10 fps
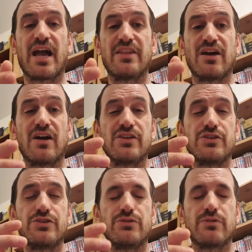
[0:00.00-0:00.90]
And
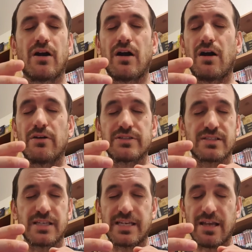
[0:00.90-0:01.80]
you
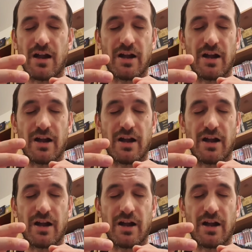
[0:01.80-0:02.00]
honestly,